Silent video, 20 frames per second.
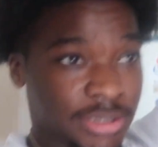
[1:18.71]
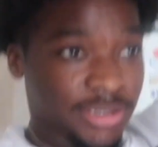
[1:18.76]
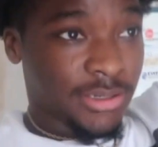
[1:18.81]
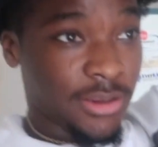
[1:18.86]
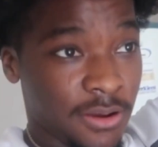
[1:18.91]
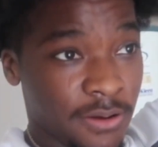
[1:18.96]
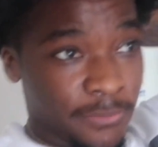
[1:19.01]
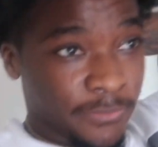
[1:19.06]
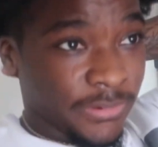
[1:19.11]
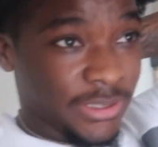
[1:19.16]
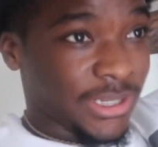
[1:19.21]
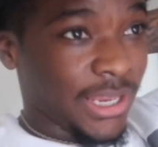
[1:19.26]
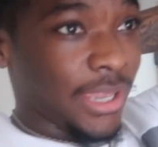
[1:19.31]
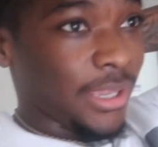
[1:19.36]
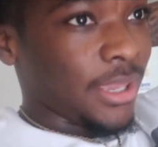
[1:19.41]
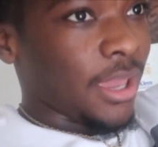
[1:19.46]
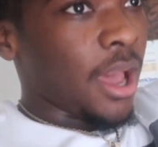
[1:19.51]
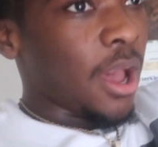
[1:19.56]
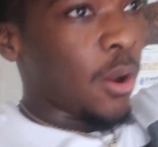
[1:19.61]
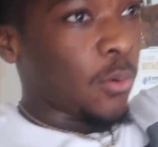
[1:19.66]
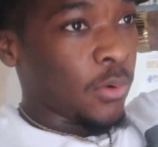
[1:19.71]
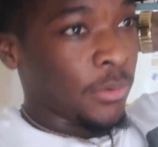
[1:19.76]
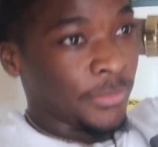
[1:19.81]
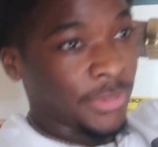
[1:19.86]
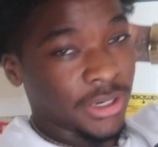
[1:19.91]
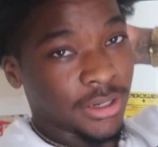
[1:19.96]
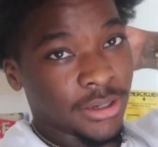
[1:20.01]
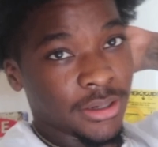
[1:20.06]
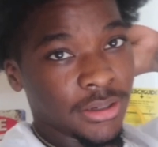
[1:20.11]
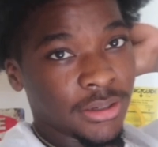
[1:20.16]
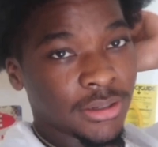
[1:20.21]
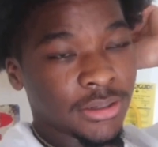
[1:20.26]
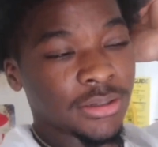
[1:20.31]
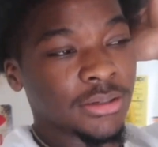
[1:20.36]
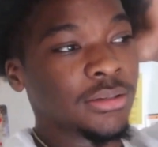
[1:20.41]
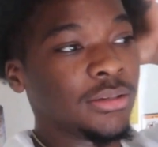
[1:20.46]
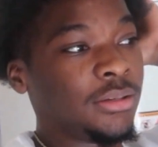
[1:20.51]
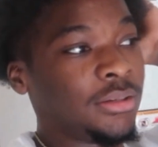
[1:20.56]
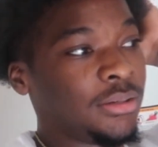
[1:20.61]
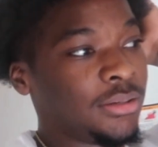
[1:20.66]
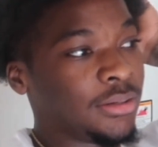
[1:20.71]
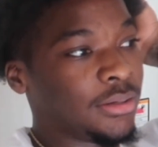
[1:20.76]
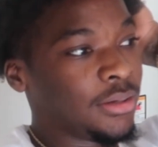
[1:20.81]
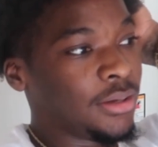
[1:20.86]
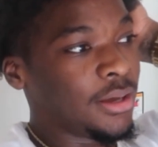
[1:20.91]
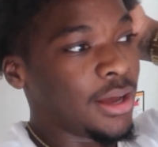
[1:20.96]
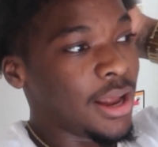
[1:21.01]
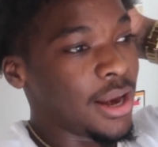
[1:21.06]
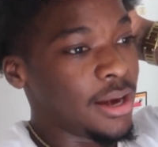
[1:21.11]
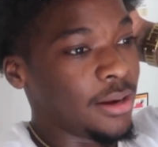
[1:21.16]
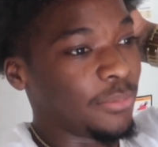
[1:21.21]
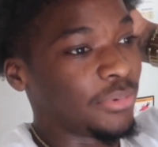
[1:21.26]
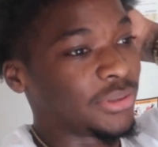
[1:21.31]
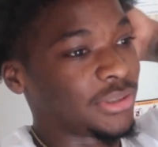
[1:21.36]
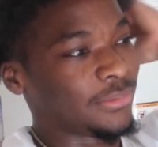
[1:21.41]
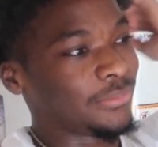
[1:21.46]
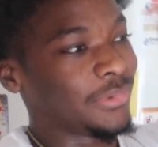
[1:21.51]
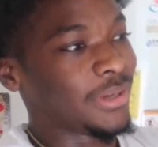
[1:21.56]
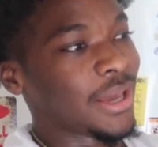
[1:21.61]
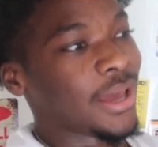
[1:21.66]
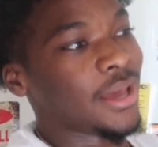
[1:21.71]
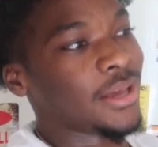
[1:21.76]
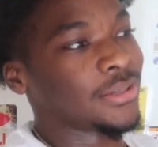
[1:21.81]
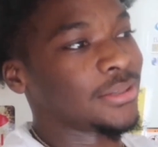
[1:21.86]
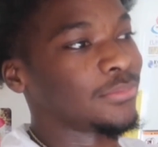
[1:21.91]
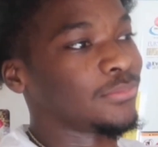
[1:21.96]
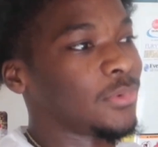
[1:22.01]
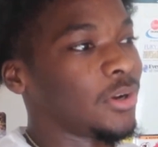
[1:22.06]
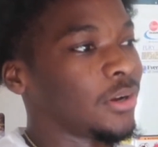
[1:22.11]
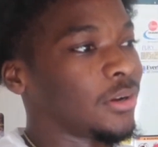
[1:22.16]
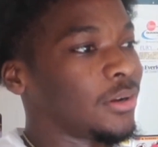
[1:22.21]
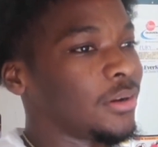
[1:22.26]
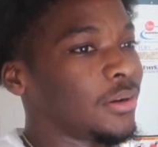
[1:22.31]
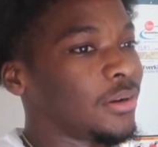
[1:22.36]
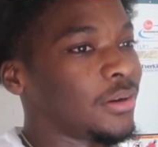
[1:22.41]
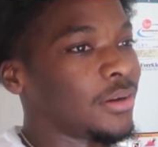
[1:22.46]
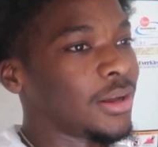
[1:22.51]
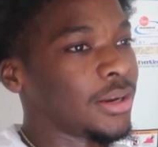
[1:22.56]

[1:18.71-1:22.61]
So I'm gonna take y'all with me there. I need to put some gas in my car.